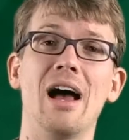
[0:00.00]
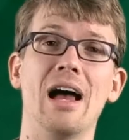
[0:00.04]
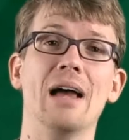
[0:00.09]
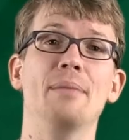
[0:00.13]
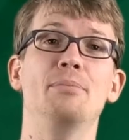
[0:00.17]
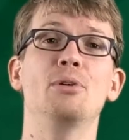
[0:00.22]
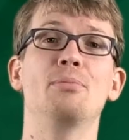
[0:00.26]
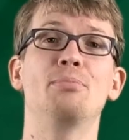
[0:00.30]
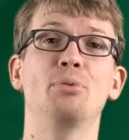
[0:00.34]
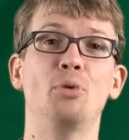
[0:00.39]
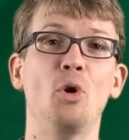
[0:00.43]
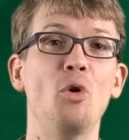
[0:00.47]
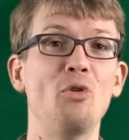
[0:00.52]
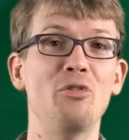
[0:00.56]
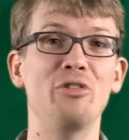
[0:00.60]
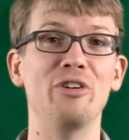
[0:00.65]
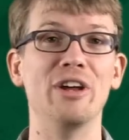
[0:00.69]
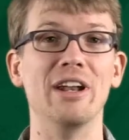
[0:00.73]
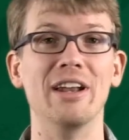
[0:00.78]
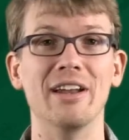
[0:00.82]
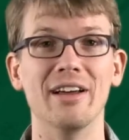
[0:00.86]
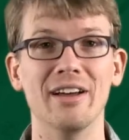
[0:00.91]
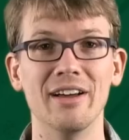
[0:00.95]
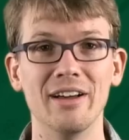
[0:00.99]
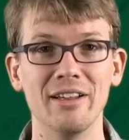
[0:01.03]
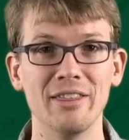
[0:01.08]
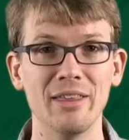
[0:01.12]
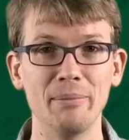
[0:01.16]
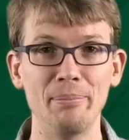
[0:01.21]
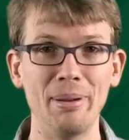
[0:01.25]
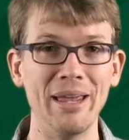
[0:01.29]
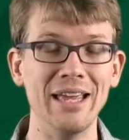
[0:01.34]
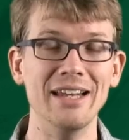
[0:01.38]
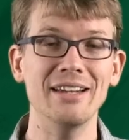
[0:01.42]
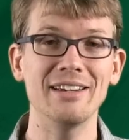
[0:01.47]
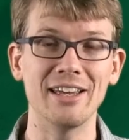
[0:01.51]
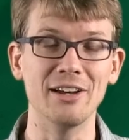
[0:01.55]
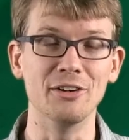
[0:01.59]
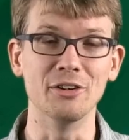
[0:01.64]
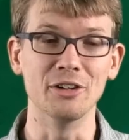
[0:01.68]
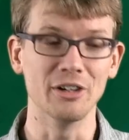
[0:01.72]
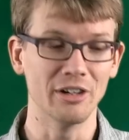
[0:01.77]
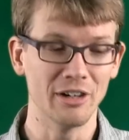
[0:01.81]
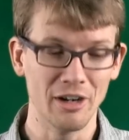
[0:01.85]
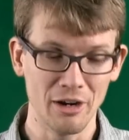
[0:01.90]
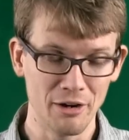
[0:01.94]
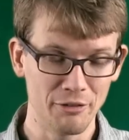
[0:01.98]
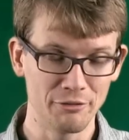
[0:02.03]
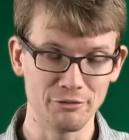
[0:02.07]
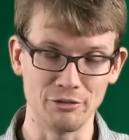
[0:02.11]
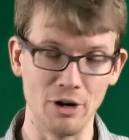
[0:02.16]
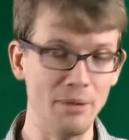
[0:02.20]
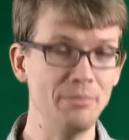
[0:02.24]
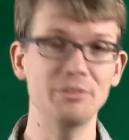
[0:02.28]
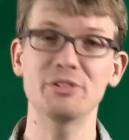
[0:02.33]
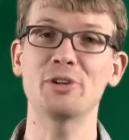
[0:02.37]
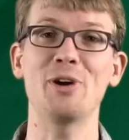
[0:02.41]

ibuprofen, the painkiller, from